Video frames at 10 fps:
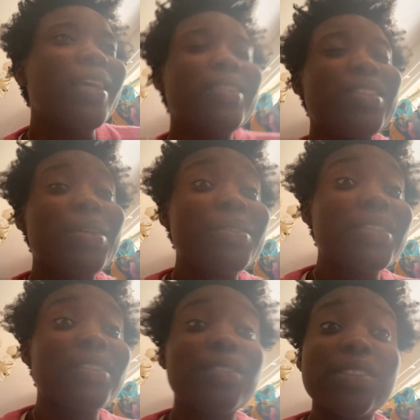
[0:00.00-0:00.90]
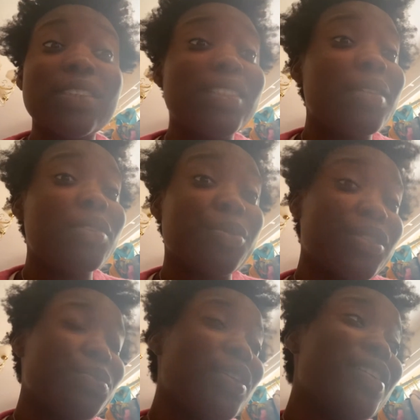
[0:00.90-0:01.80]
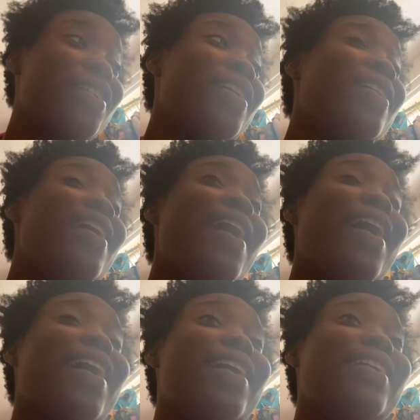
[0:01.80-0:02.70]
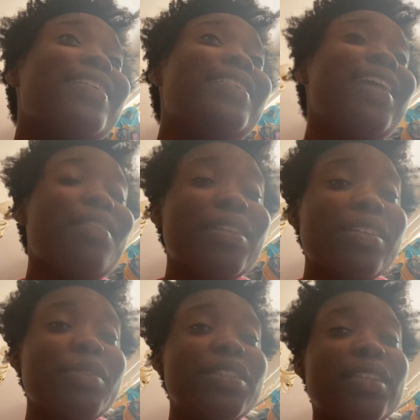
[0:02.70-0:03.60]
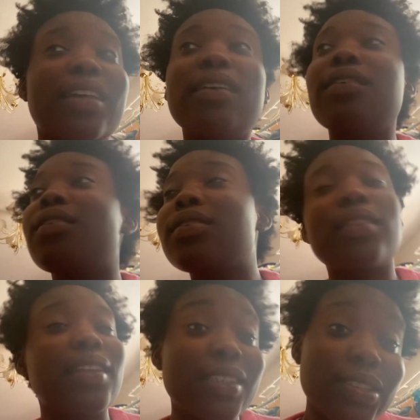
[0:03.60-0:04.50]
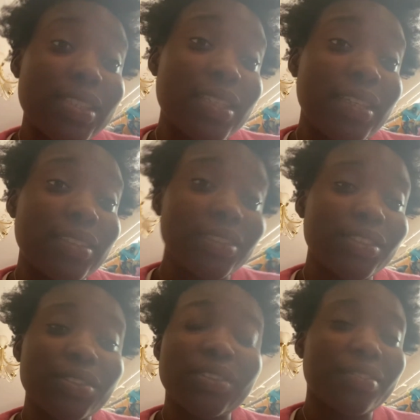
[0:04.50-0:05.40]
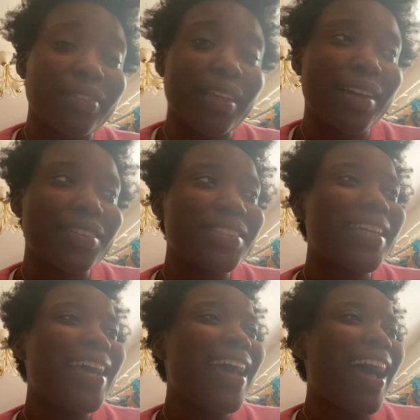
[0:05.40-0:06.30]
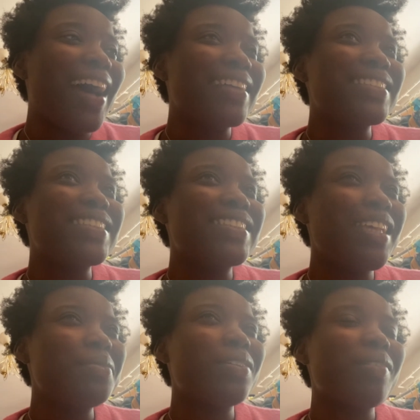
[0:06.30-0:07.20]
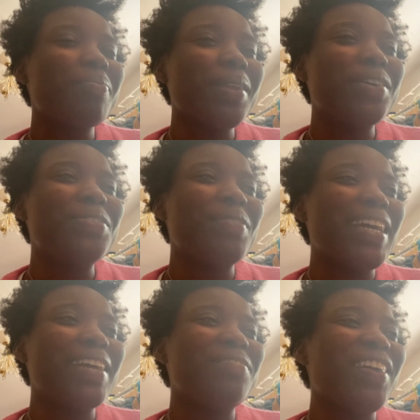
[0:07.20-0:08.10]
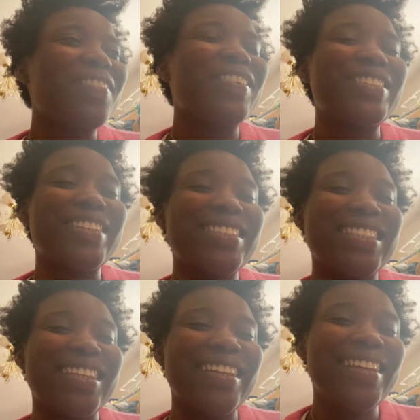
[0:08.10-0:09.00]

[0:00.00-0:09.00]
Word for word: Toaster doesn't seem to want to work. And every time you use it, all the electricity just shuts off in the house. And it seems to have blown my MacBook charger.